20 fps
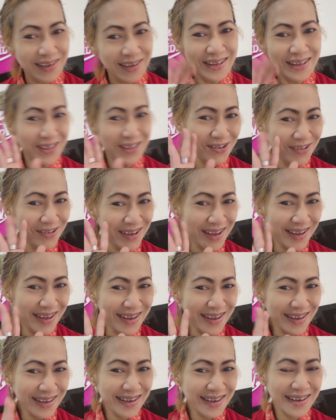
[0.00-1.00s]
Hello
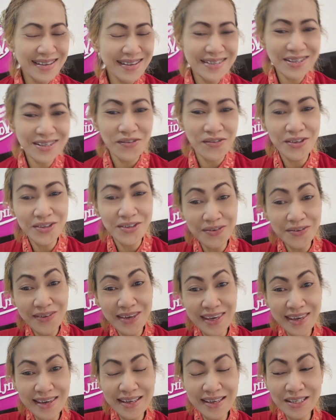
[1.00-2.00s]
guys, how are you
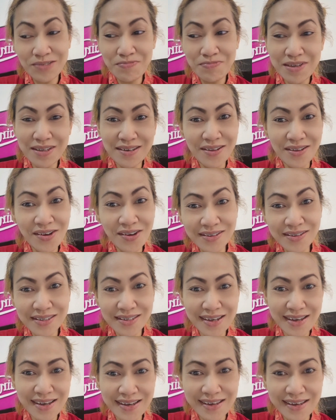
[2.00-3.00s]
doing? It's been a long
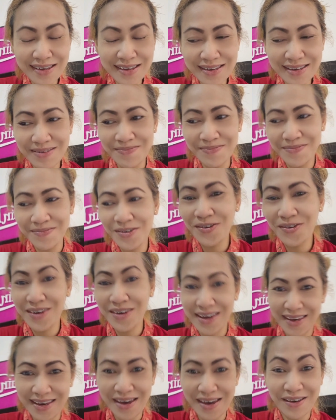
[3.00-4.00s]
time.
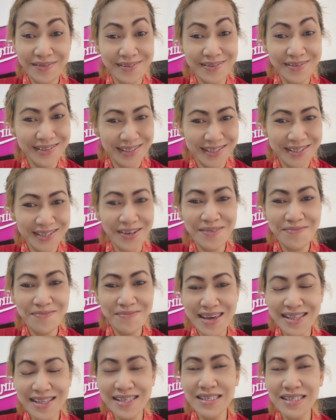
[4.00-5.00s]
Okay, I'm just gonna
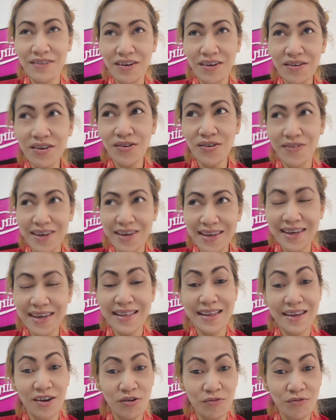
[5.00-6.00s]
make this very quick and
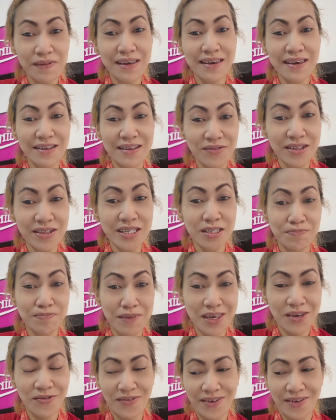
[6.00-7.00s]
I hope I can really
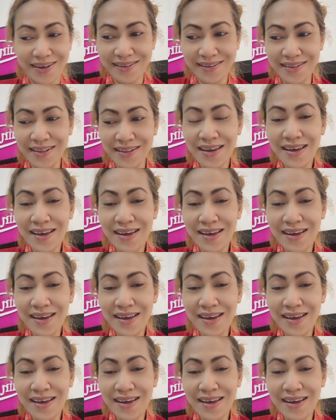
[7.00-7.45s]
speak well.